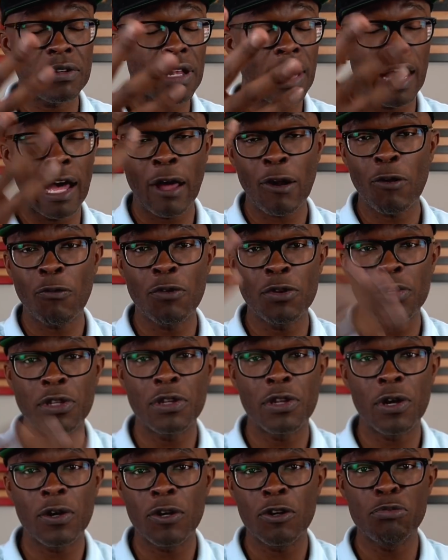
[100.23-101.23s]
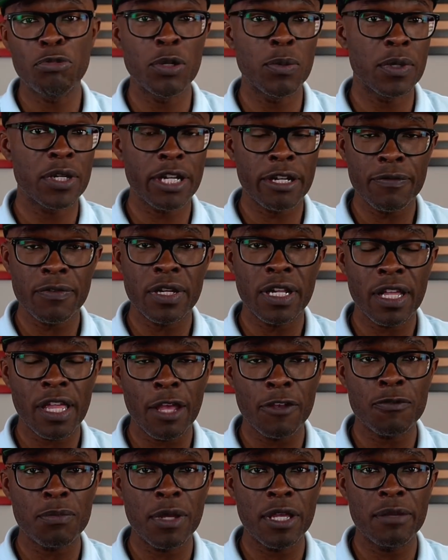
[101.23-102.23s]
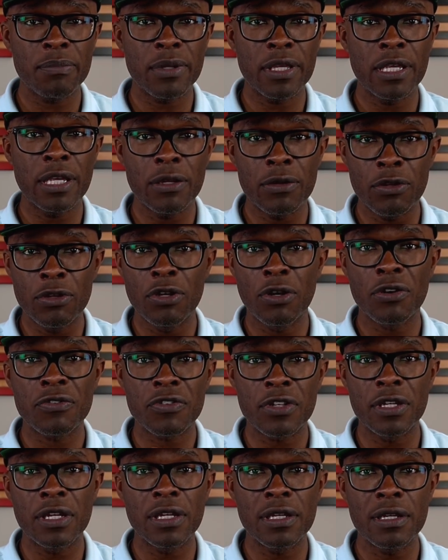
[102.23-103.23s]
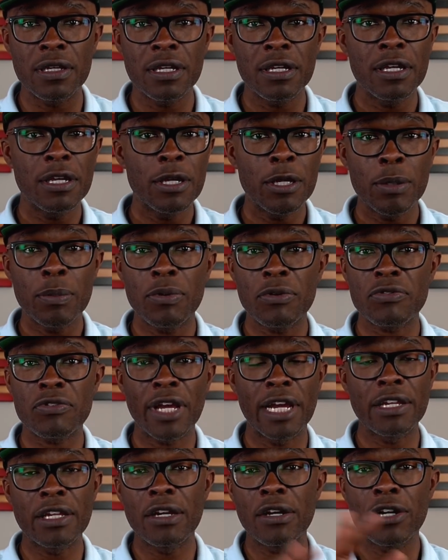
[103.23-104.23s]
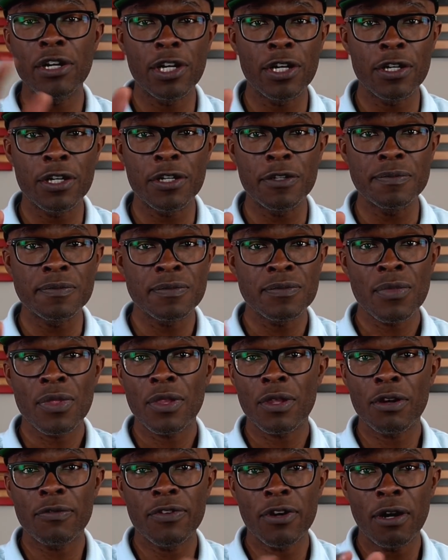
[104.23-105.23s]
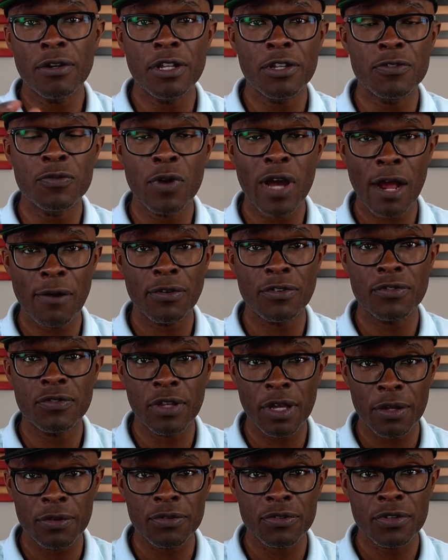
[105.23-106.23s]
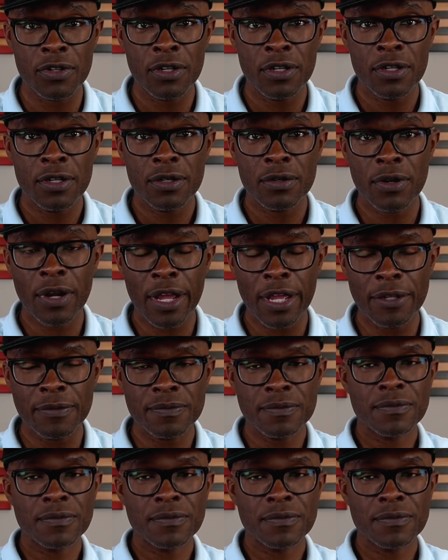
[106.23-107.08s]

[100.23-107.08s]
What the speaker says: I don't really know. But whatever the case may be, New York City was like the hub of all these virus deaths, right?